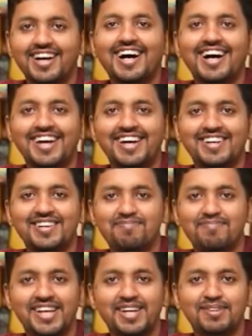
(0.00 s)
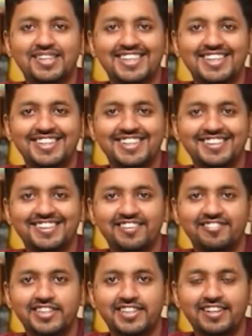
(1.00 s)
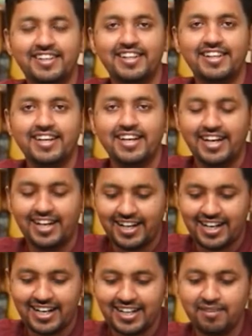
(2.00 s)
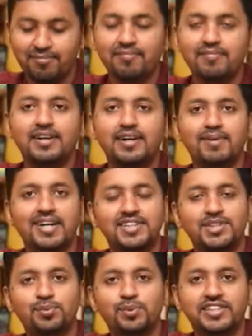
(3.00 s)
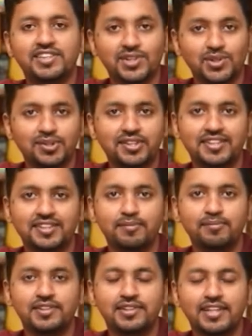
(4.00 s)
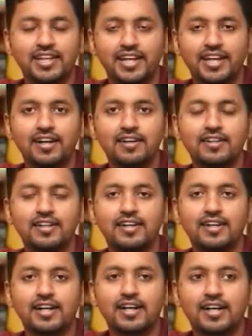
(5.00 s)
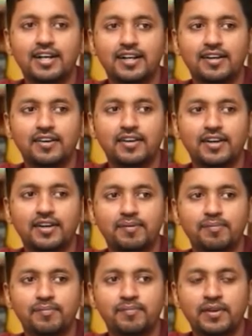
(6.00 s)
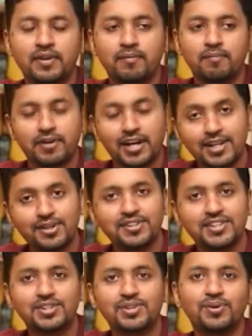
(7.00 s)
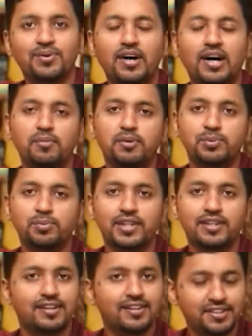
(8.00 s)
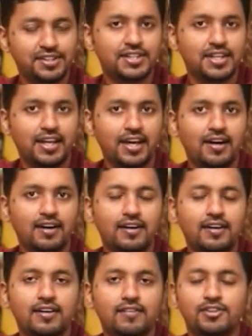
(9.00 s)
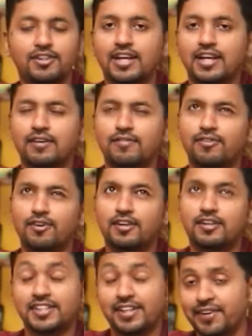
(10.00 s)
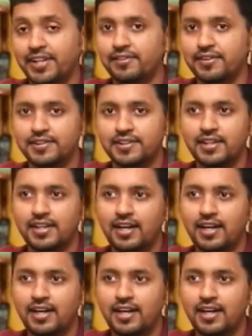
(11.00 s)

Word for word: Hi, my name is Sanjay Srivatsan. I am a manager with Cisco Systems India. Um, prior to Cisco, I was with Ernst & Young for, the, for seven years.